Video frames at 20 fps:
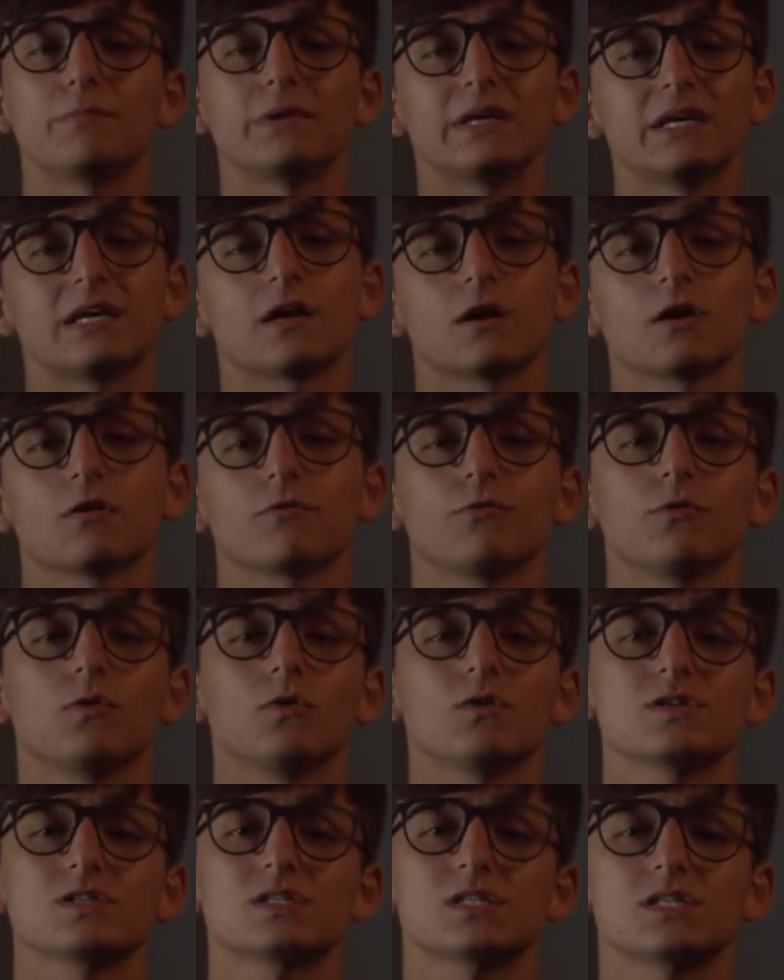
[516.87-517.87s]
Be
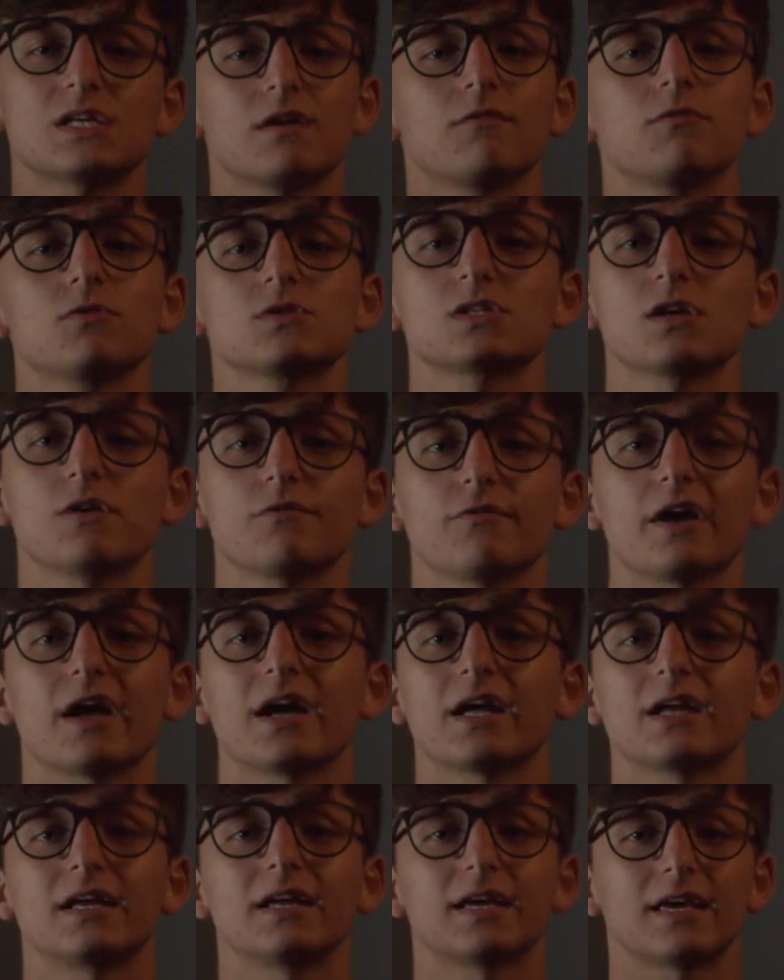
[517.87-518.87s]
careful, save yourself a
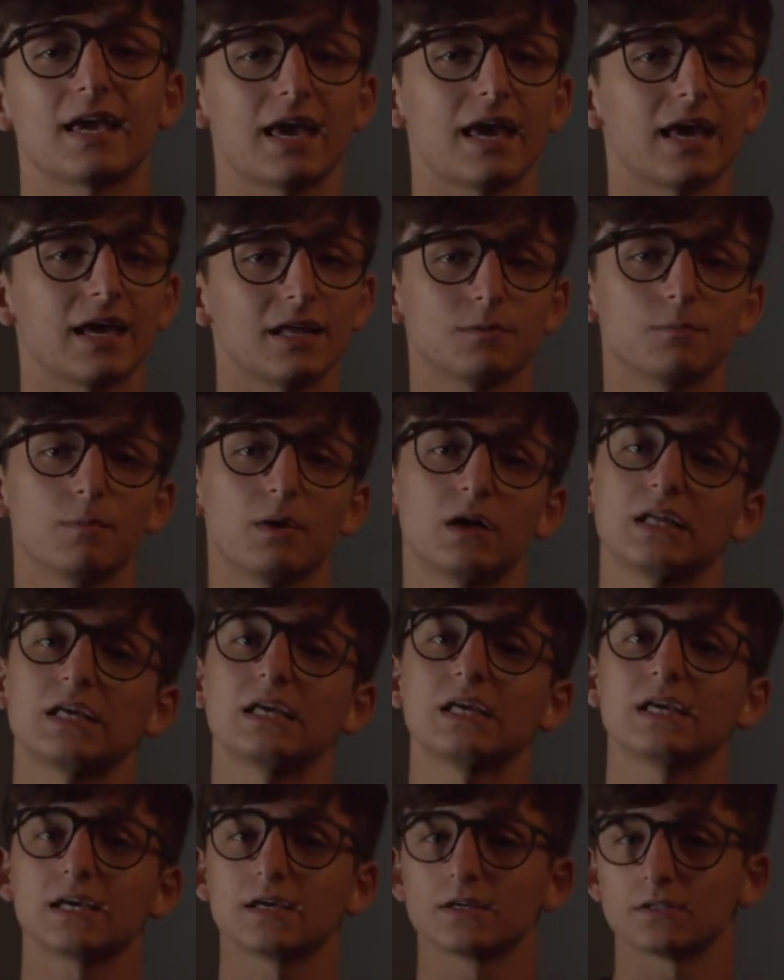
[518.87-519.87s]
headache and
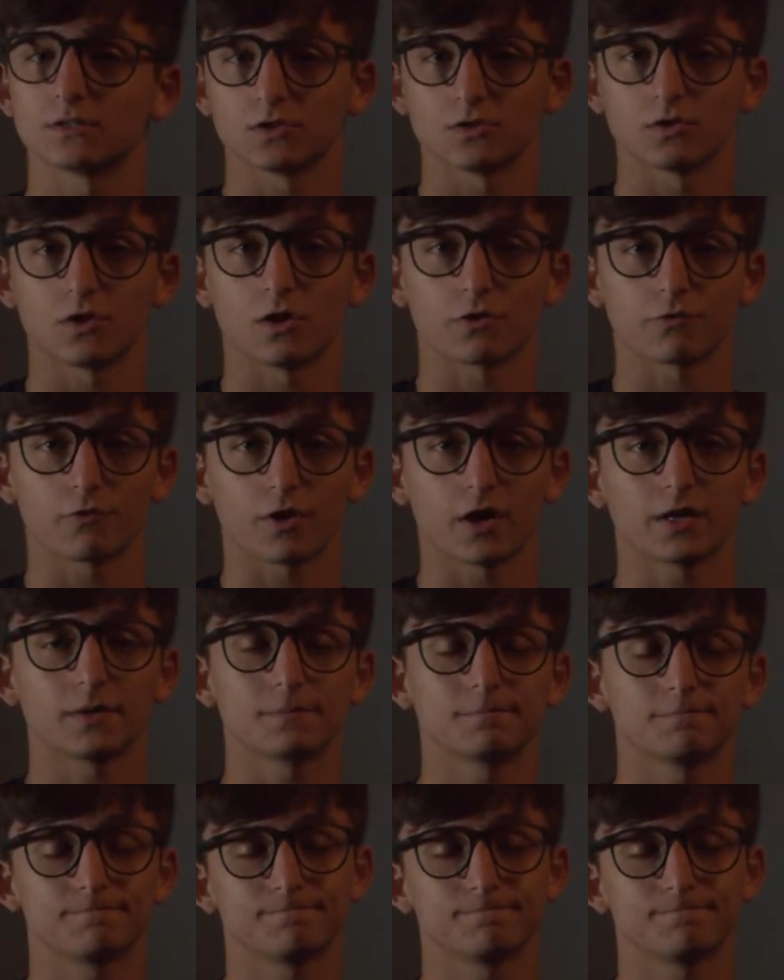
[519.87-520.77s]
money in the long run.